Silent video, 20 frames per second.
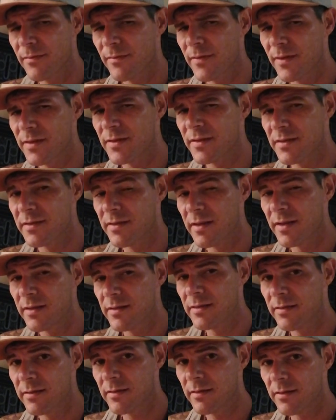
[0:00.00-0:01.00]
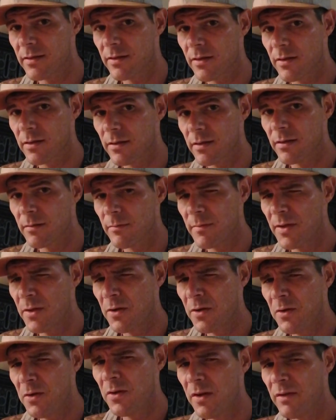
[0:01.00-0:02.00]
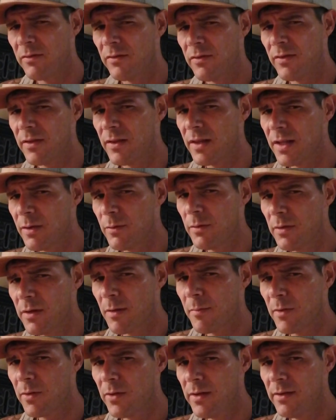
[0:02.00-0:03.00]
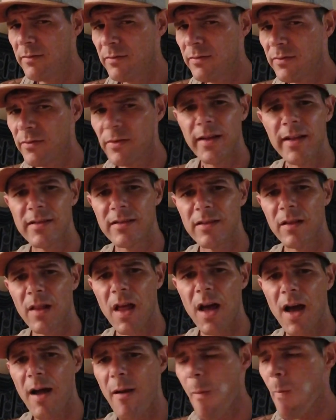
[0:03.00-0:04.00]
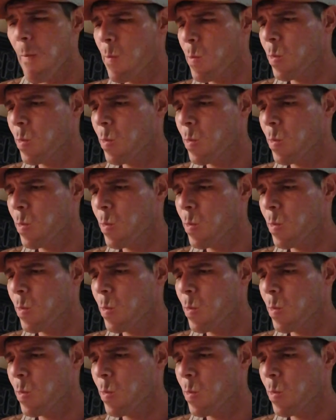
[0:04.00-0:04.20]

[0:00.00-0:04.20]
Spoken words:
6 mil of liquid, I believe. It's a lot.